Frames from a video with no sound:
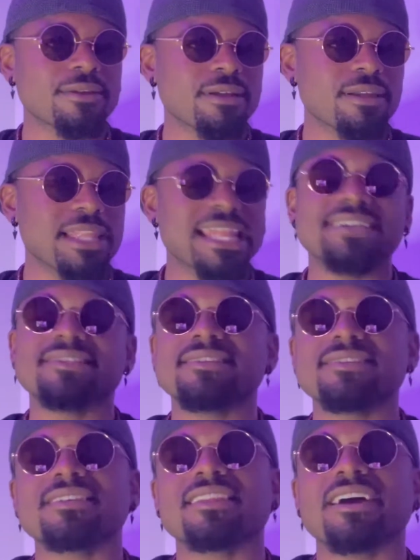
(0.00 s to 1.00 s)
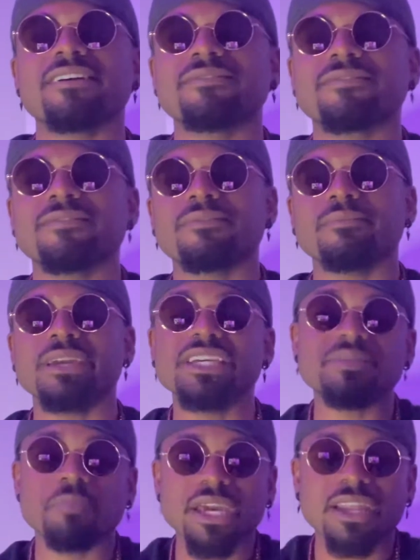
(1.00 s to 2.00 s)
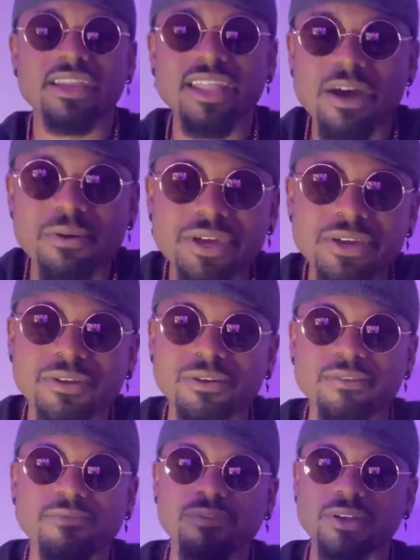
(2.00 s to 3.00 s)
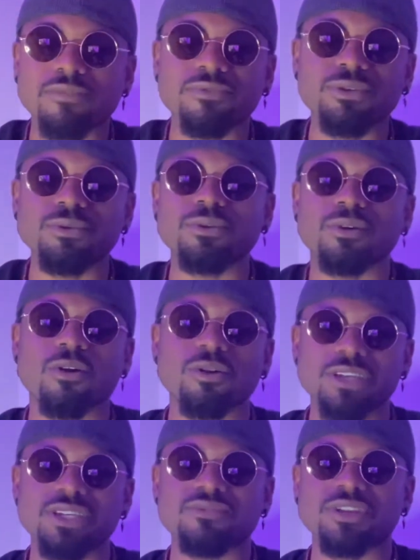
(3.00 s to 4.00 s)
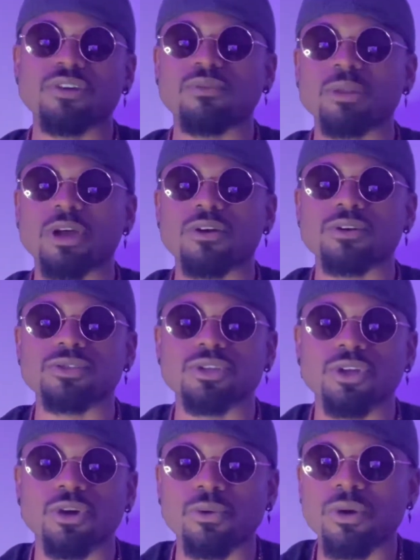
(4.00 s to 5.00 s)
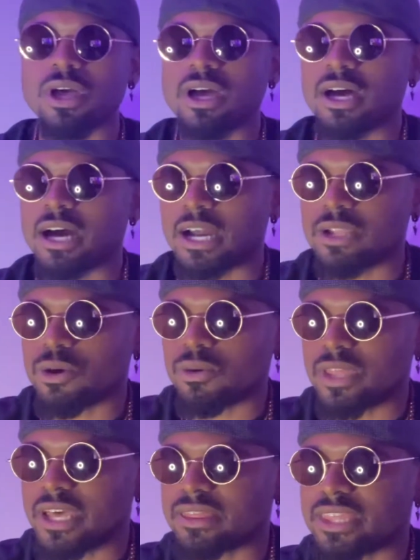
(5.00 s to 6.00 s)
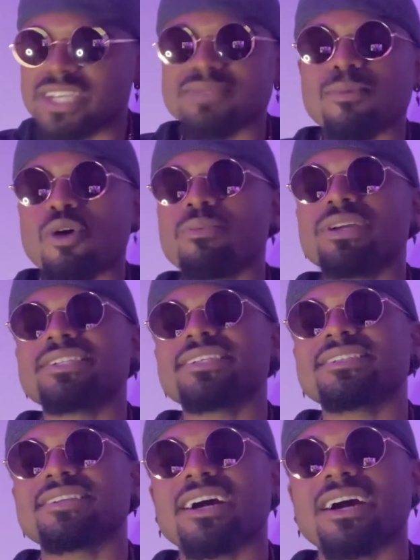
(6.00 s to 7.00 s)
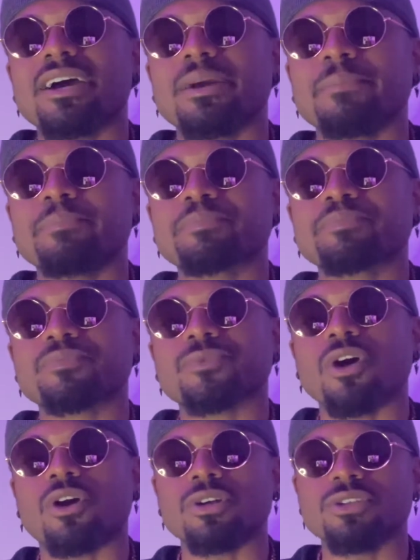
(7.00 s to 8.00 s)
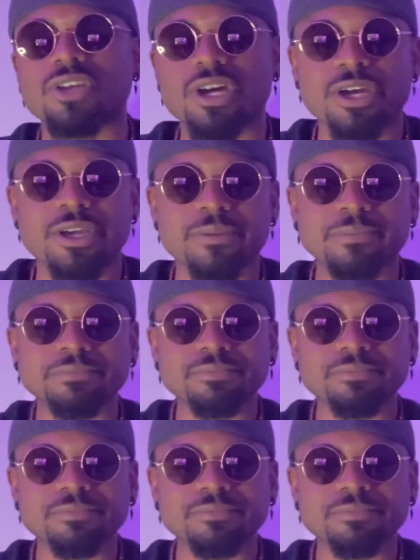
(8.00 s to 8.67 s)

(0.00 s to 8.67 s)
lessons in life, me speaking it out here in front of you on these video blogs. You know, I know that these moments in time are done